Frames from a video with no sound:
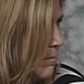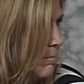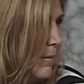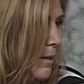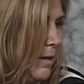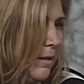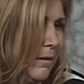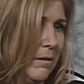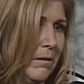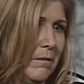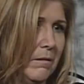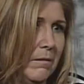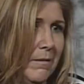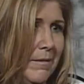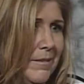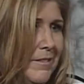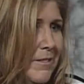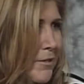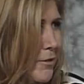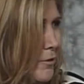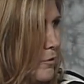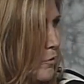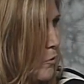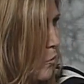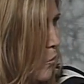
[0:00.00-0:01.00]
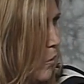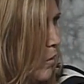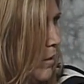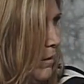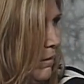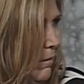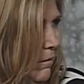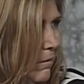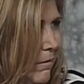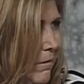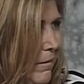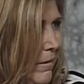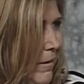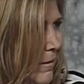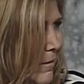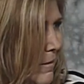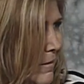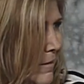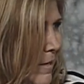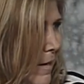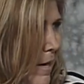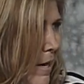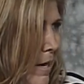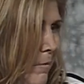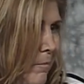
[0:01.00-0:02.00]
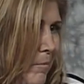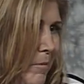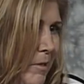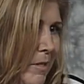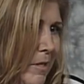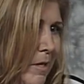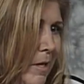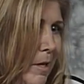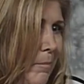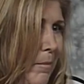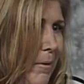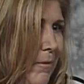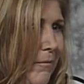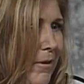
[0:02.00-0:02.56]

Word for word: so I'm like, oh, this is great. You know, you got yeah. this admin type.